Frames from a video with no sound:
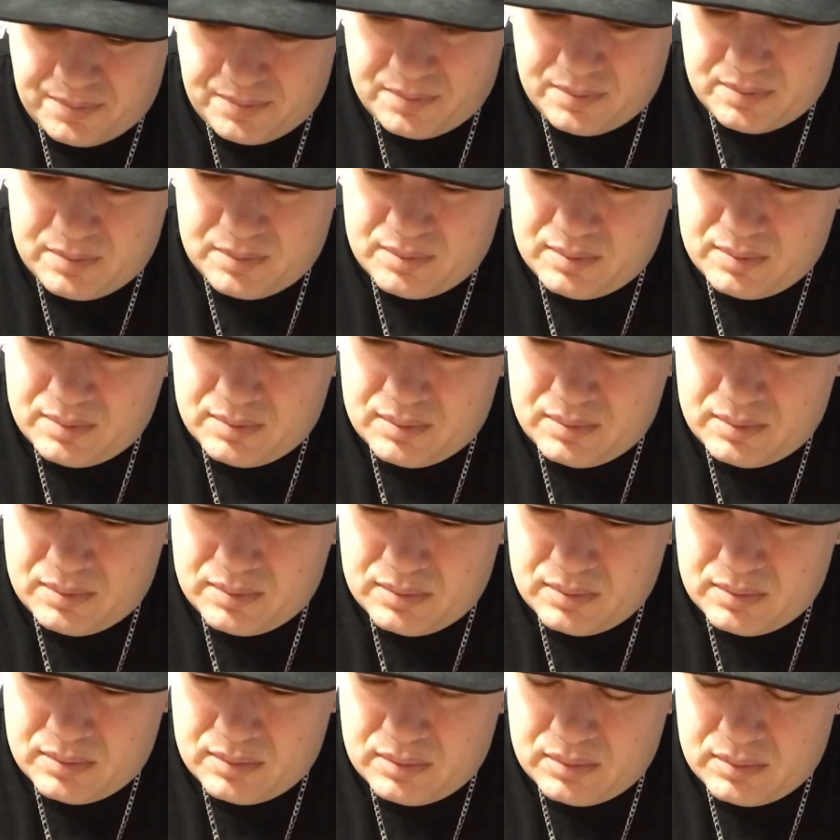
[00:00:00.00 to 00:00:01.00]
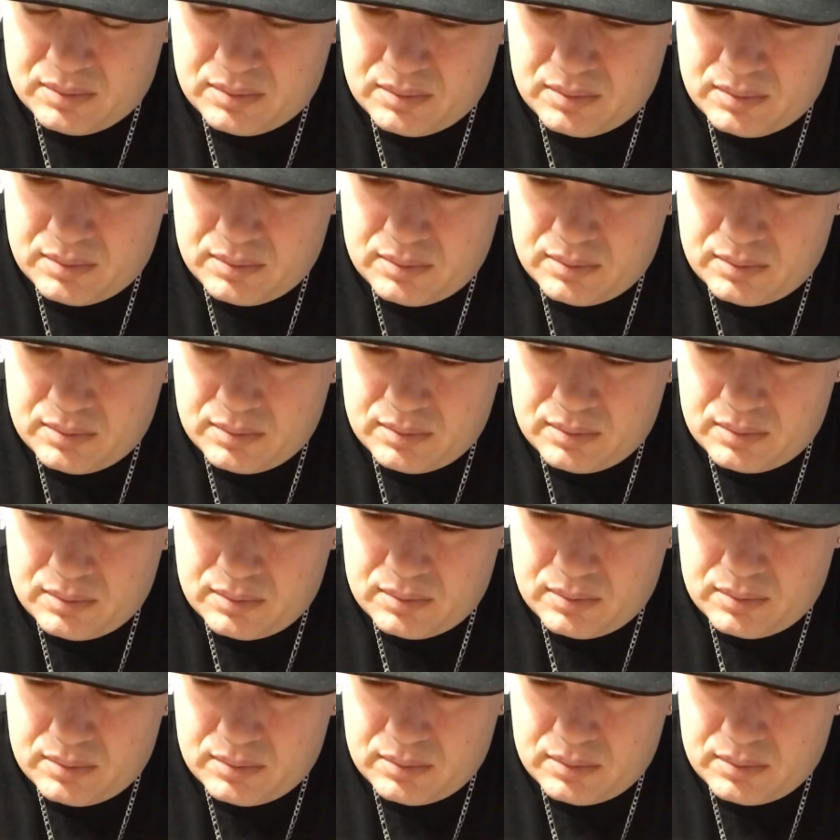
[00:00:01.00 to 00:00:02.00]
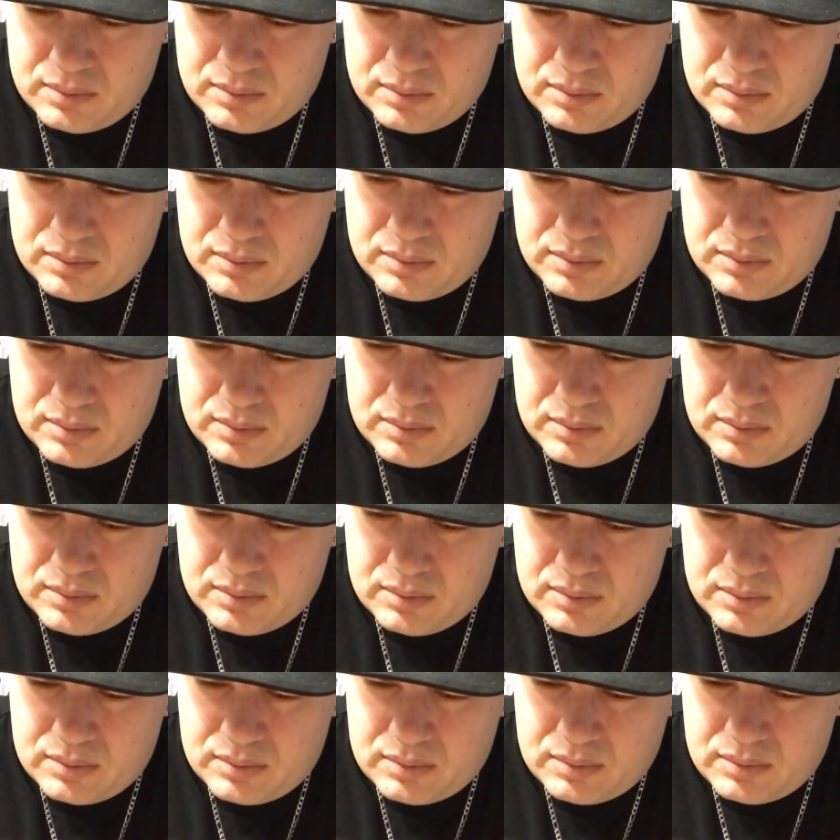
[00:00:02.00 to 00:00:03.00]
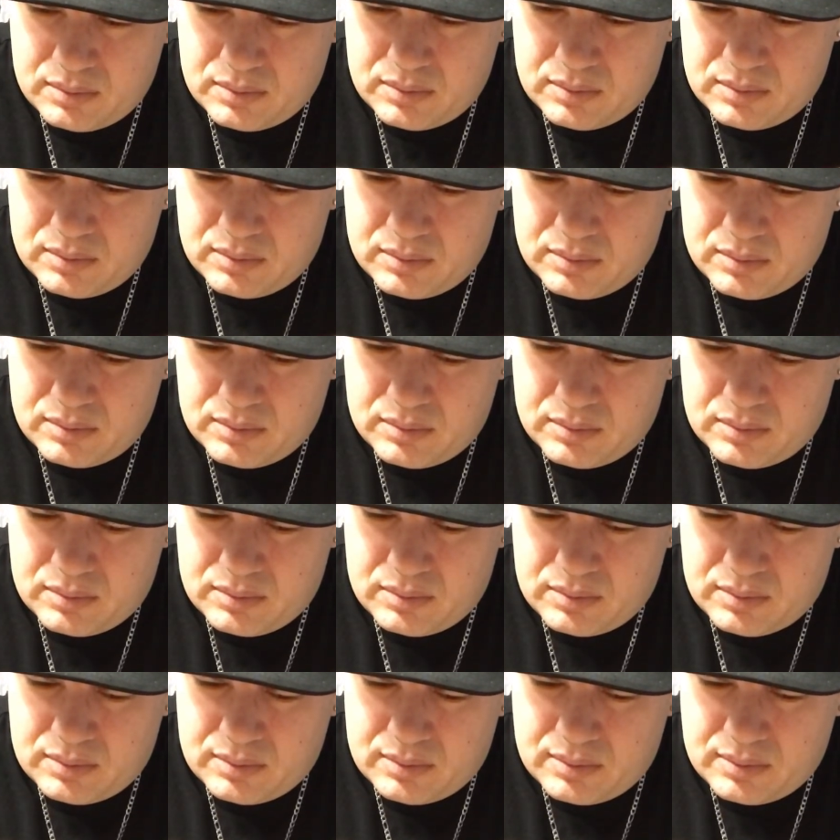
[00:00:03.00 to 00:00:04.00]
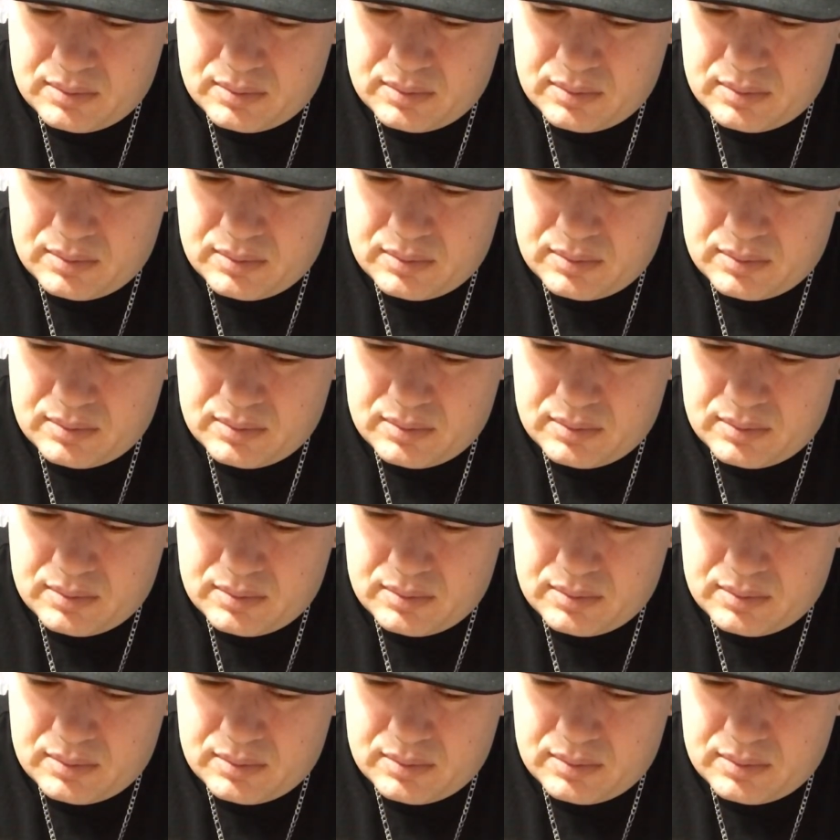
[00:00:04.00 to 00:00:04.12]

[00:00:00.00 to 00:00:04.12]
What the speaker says: Nothing is said.